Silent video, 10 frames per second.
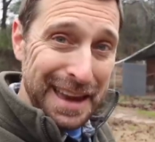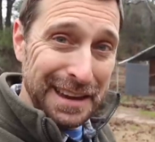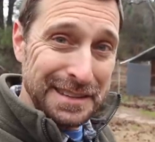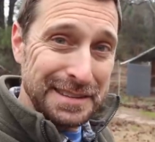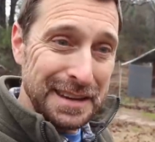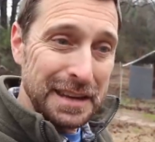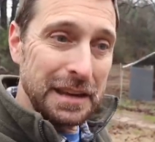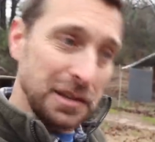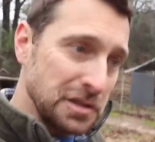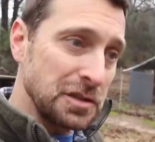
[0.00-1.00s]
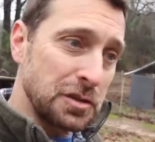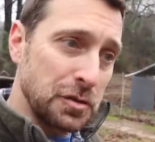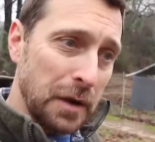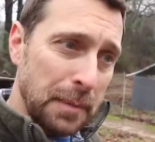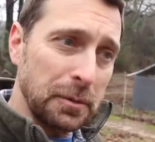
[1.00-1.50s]
eggs. It's just
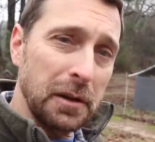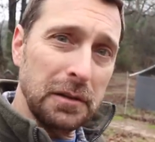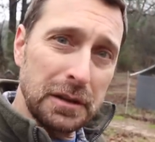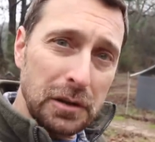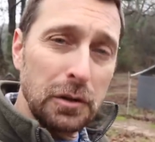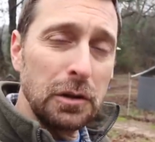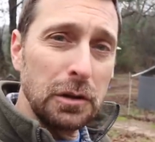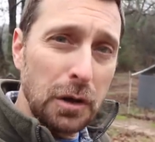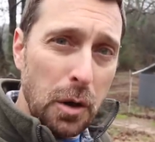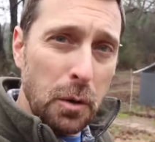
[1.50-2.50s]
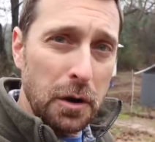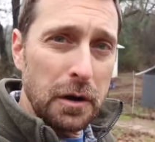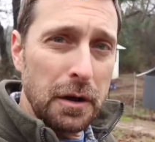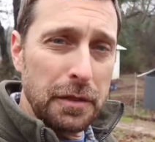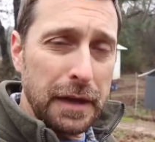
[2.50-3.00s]
dropped a little
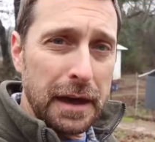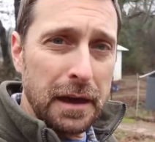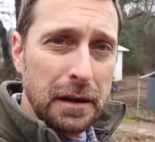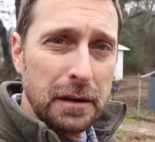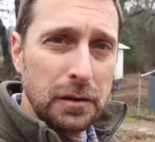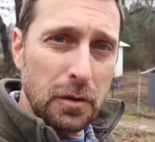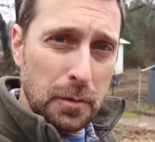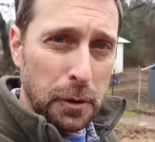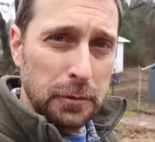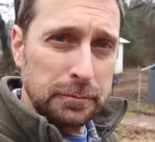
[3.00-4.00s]
lower than normal.